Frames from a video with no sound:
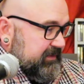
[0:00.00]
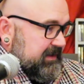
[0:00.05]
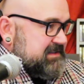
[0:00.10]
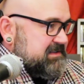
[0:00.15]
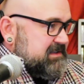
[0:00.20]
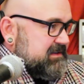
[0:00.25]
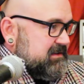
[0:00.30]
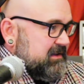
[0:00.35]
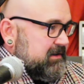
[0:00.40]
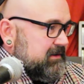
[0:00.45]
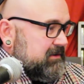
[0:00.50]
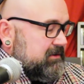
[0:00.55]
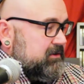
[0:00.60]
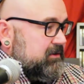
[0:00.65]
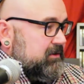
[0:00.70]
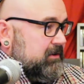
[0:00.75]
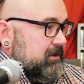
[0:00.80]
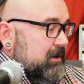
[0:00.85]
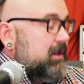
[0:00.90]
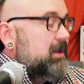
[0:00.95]
as a little
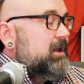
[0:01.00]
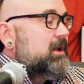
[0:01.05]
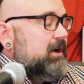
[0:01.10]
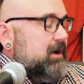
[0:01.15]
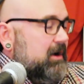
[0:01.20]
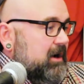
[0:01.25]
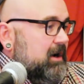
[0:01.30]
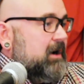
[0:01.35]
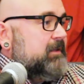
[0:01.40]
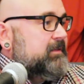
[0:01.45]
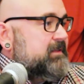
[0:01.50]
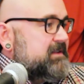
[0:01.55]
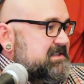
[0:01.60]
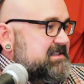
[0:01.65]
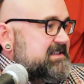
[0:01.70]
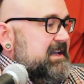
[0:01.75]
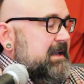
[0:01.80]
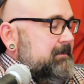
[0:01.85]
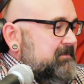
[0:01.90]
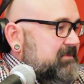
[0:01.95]
girl on the
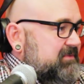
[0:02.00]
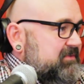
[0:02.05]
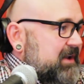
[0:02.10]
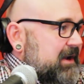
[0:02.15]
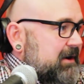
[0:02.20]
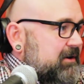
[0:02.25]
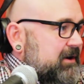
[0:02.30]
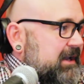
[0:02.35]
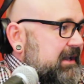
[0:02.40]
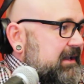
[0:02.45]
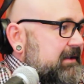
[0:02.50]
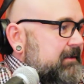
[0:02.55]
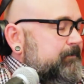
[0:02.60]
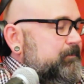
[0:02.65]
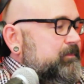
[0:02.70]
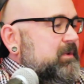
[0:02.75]
same ferry